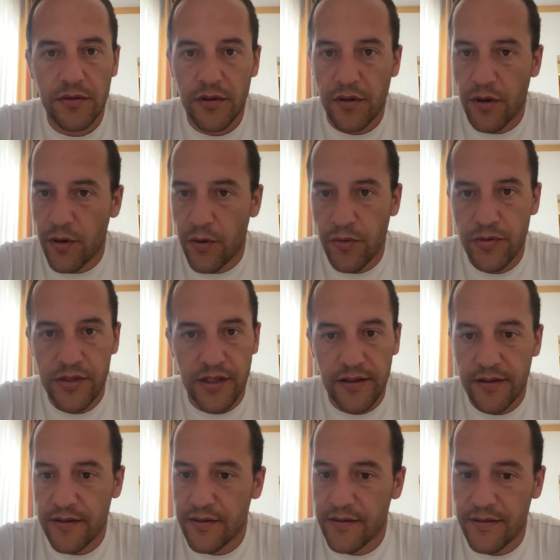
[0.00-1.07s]
clothes,
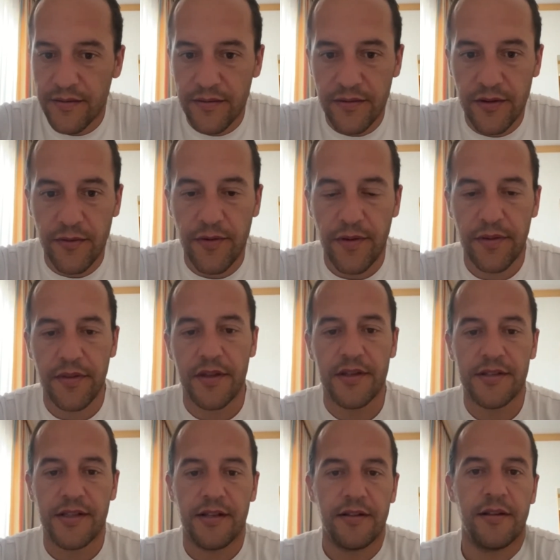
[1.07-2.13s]
and different
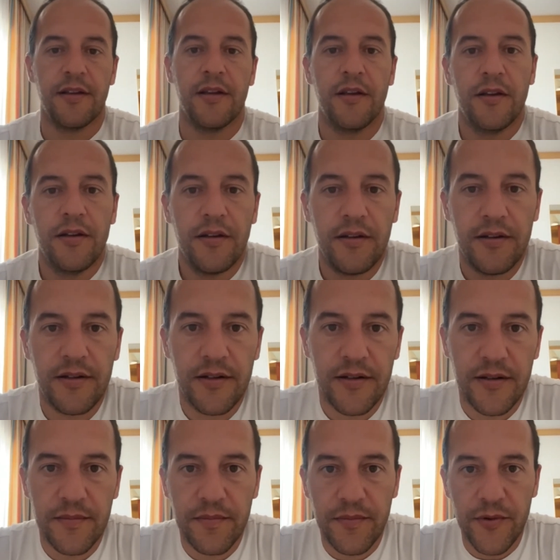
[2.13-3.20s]
things that
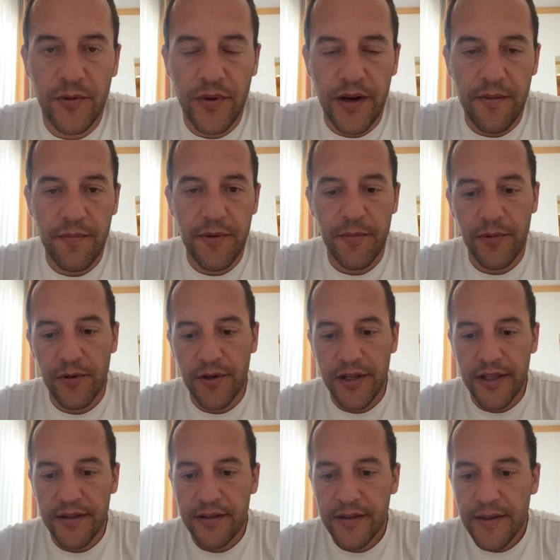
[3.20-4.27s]
Ukrainian people
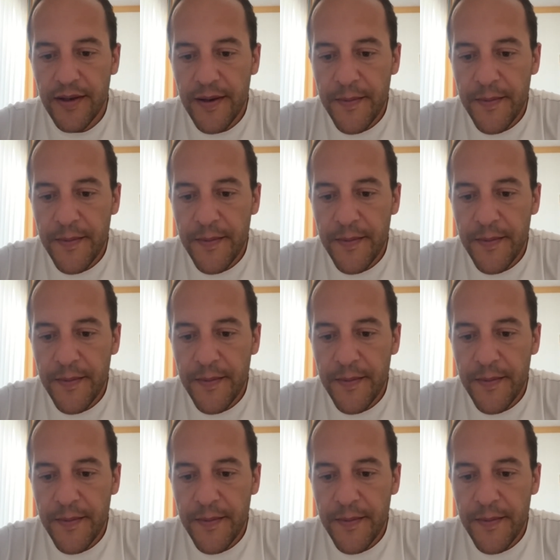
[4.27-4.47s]
need.